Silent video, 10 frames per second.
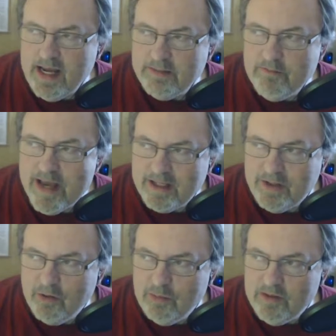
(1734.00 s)
met
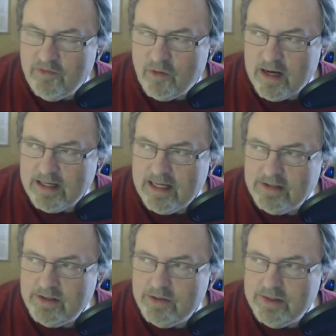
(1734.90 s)
you before I got
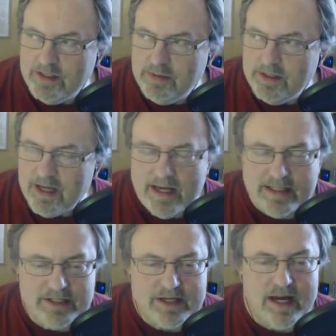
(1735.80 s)
too deep into
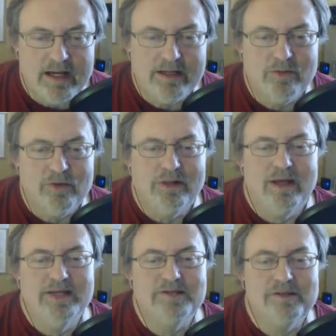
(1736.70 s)
iStock and
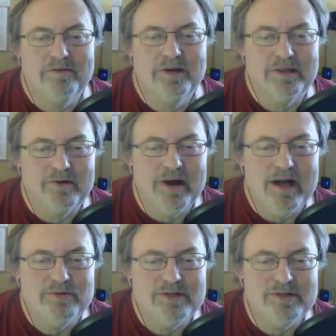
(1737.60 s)
realized there were other
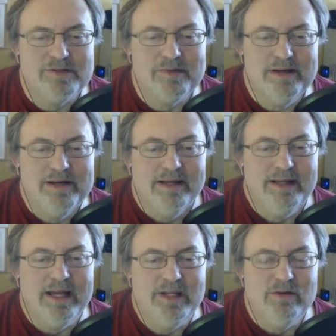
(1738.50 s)
options. But
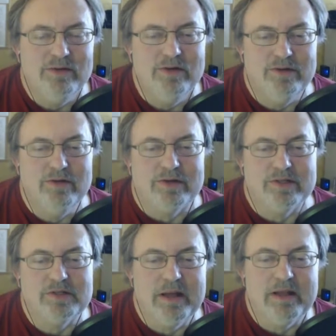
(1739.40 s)
yeah, you could
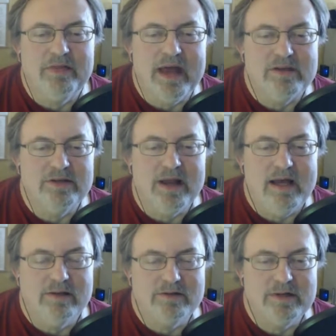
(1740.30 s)
spend
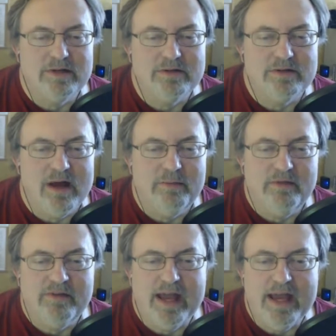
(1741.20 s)
$1,000 there at the drop of a hat.